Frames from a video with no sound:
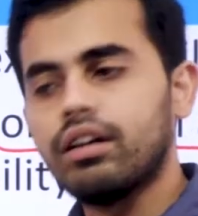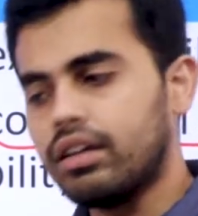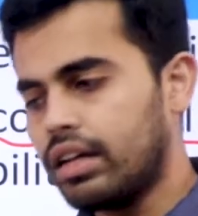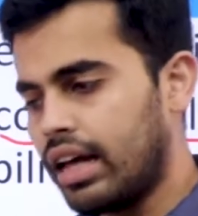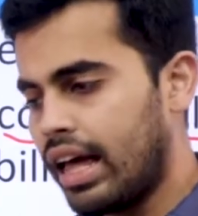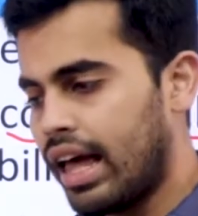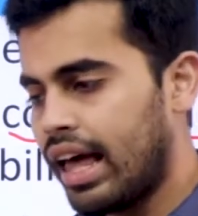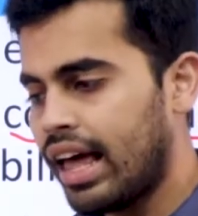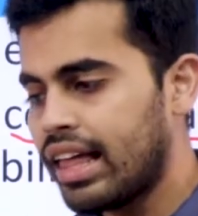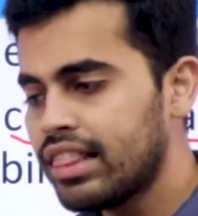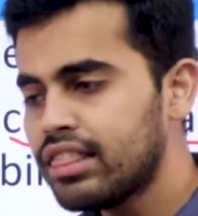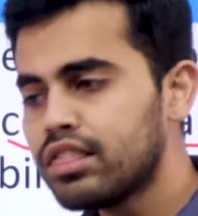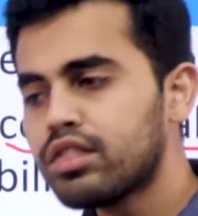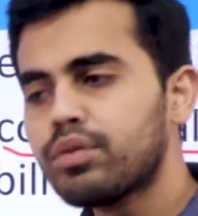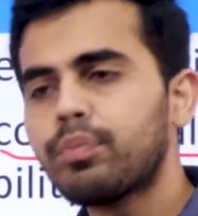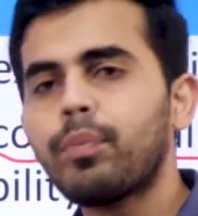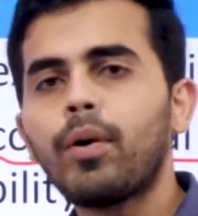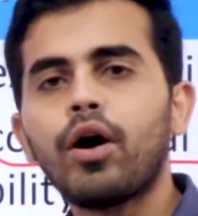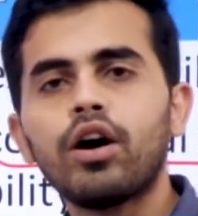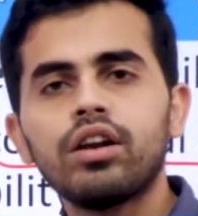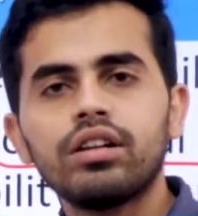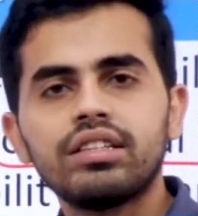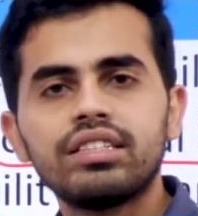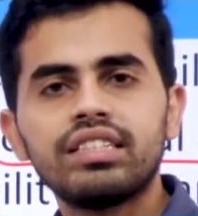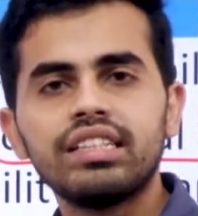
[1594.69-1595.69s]
health
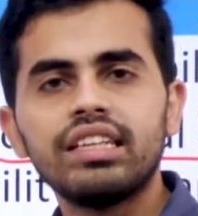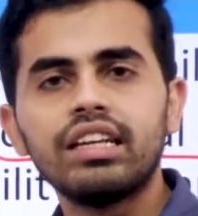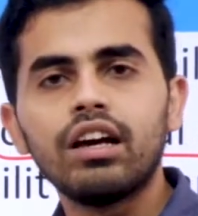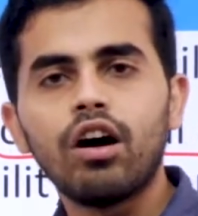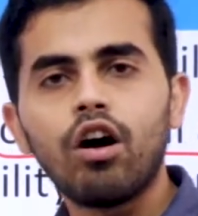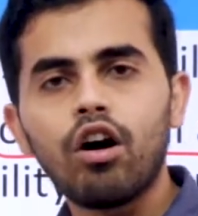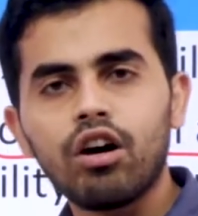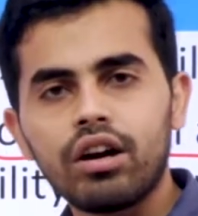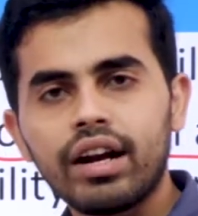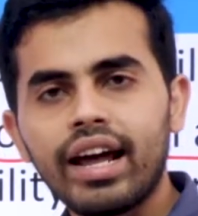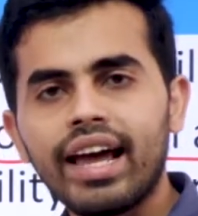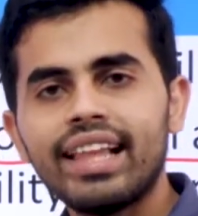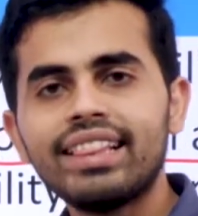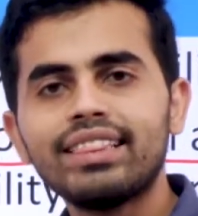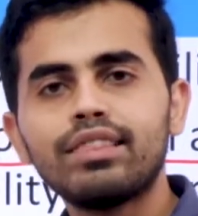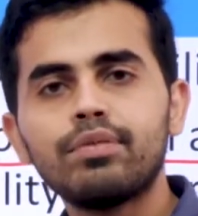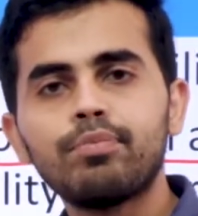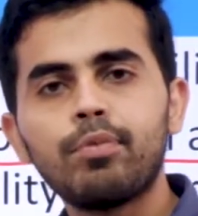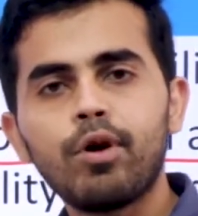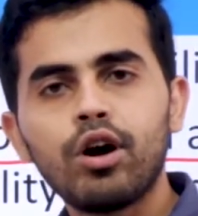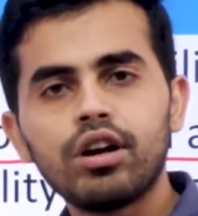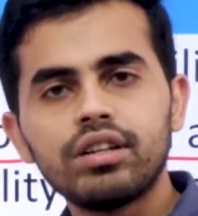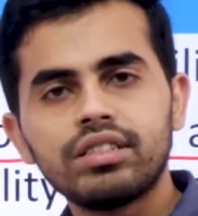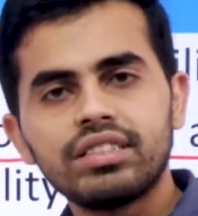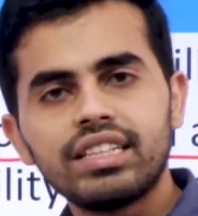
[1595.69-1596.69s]
policy or health
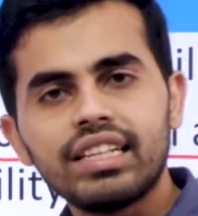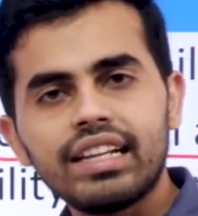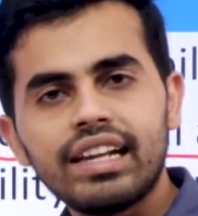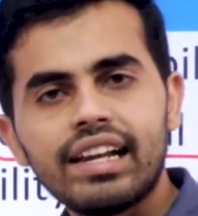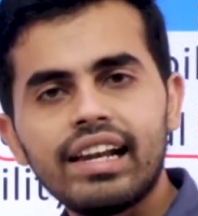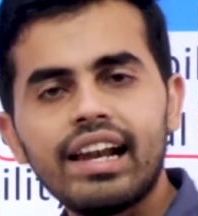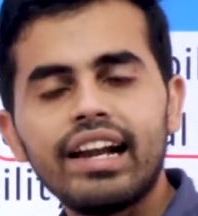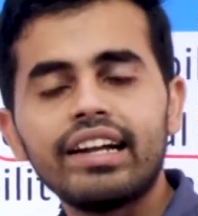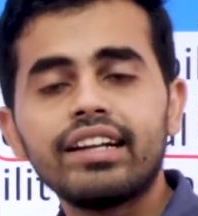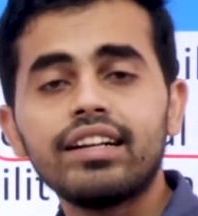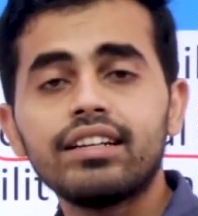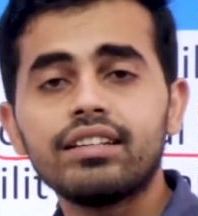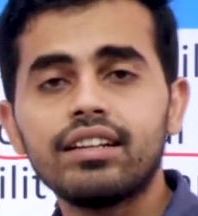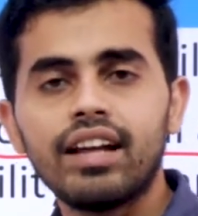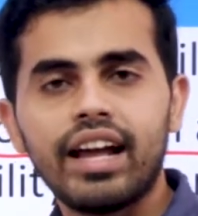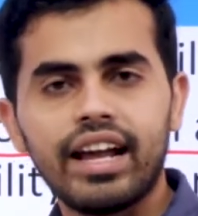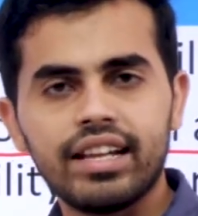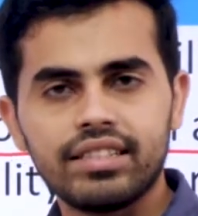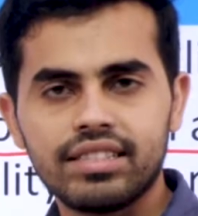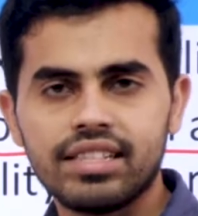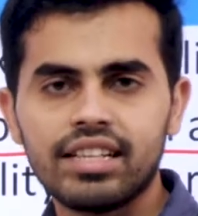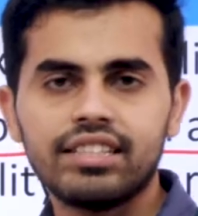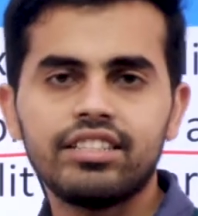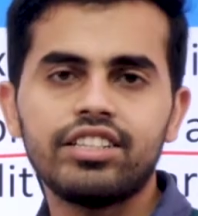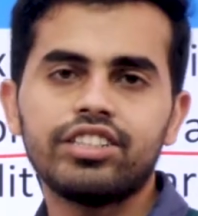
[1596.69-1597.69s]
policy related
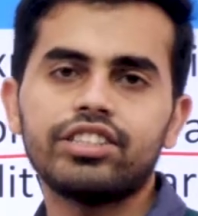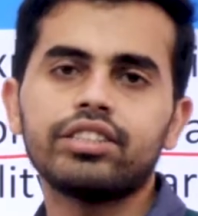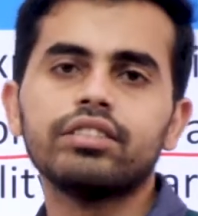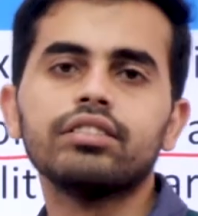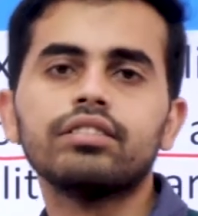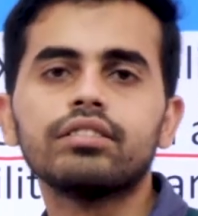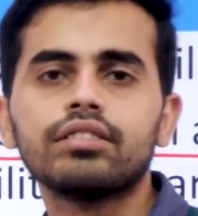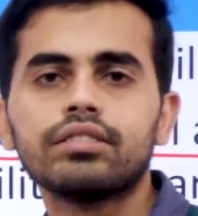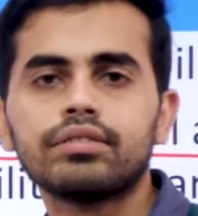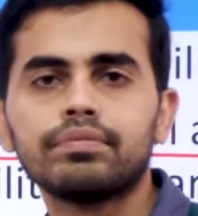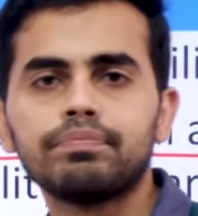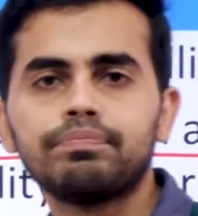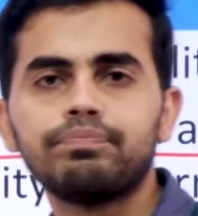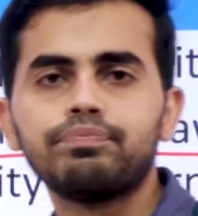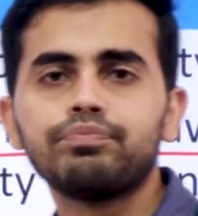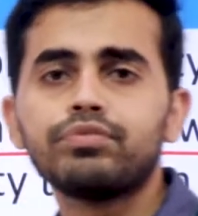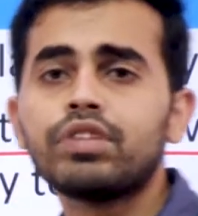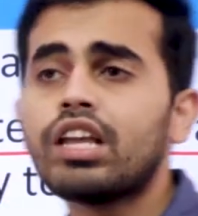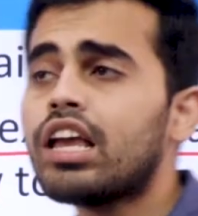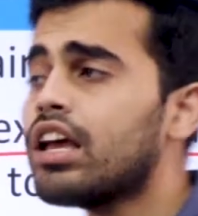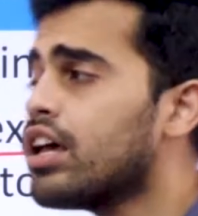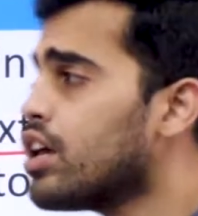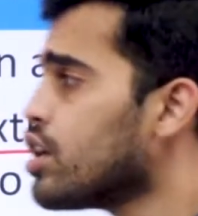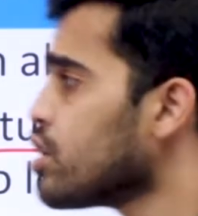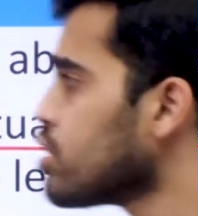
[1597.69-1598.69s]
suggestions.
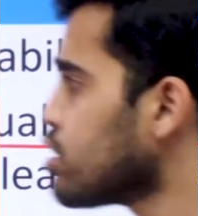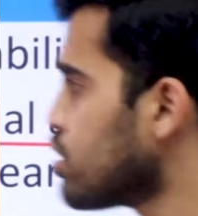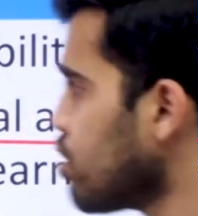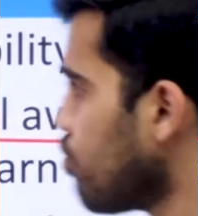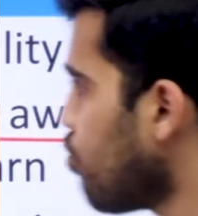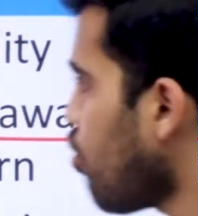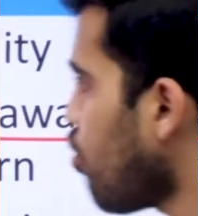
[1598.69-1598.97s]
So